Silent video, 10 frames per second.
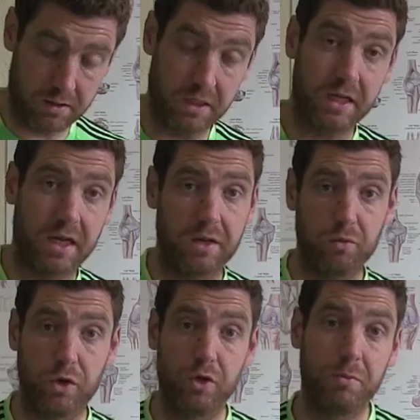thing that
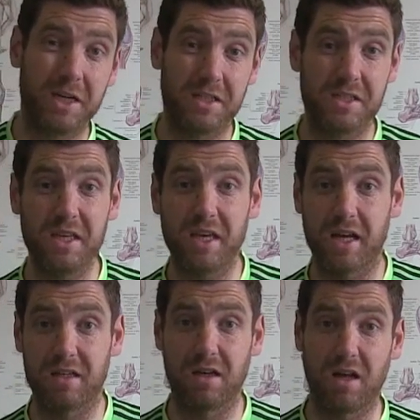you might see,
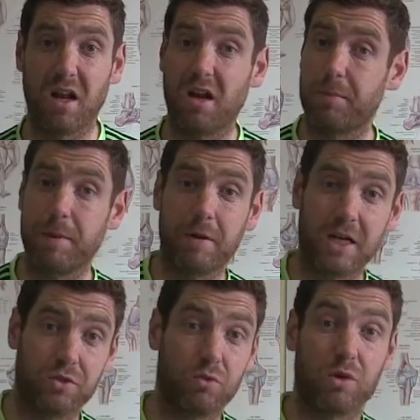and a lot of
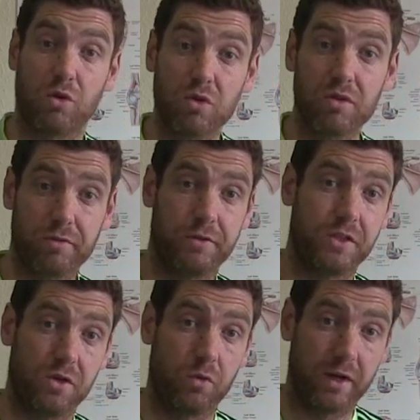people actually won't go to
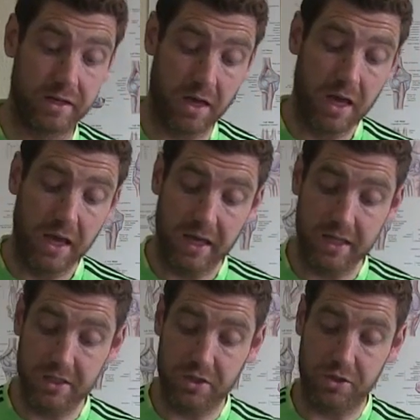physio with,
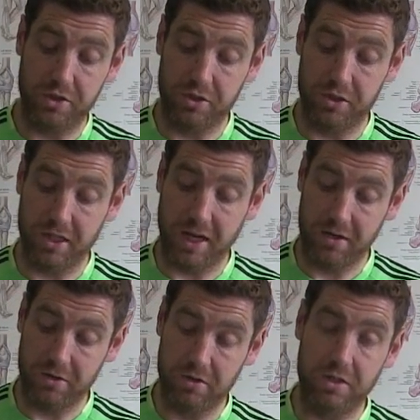is just your
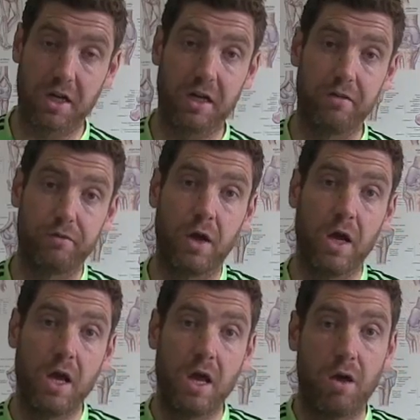standard kind of
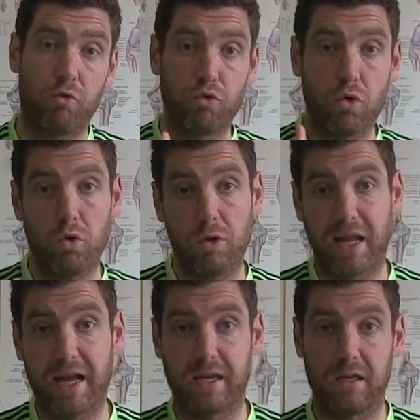
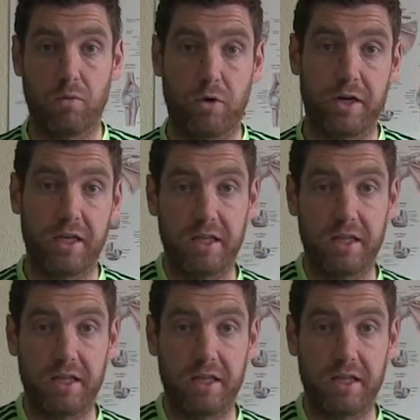rolled ankle, where